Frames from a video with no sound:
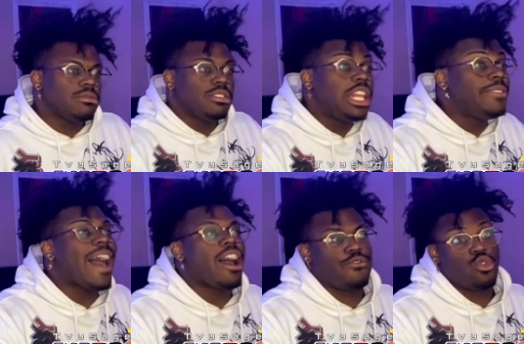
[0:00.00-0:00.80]
he's
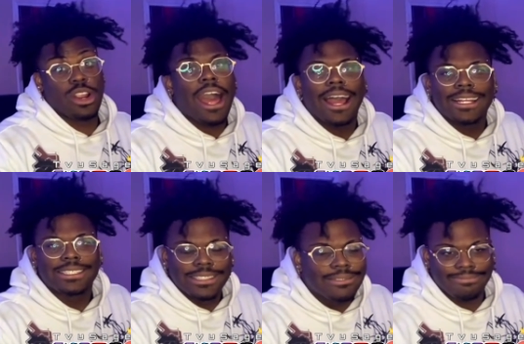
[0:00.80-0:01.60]
5'4,
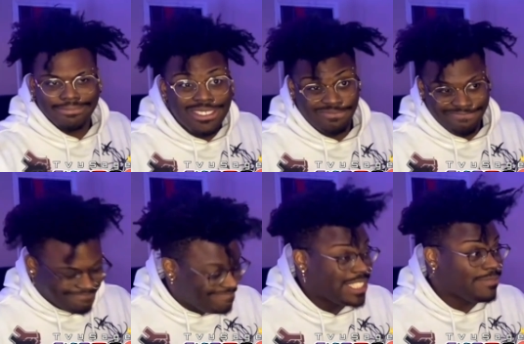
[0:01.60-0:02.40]
guys.
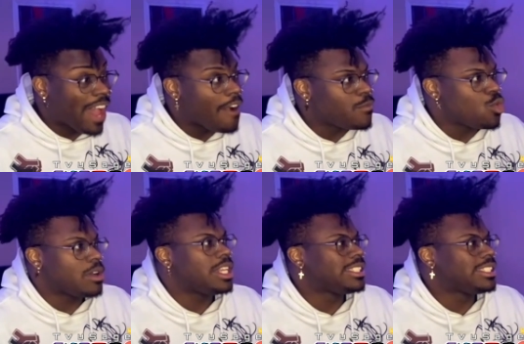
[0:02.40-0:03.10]
5'4.